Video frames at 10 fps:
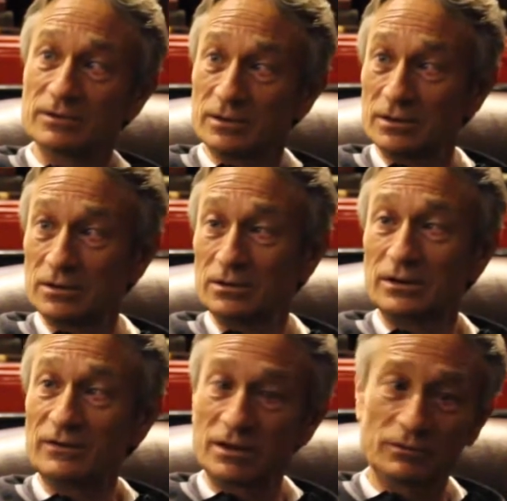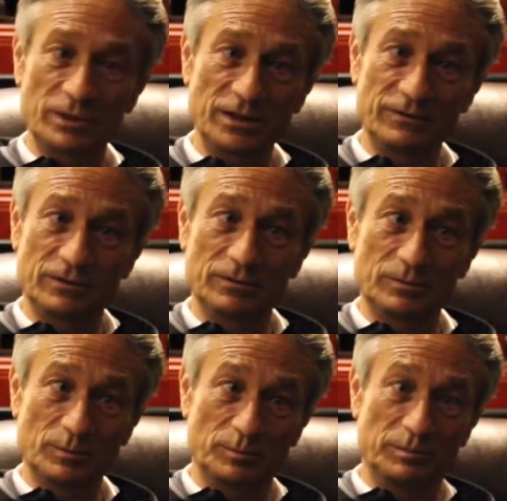Uh, I think I had a
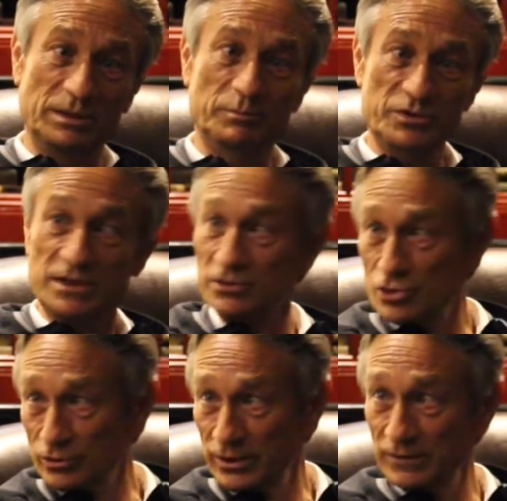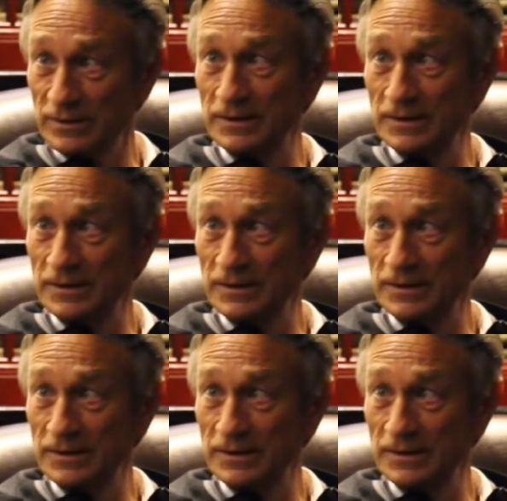big percentage of it.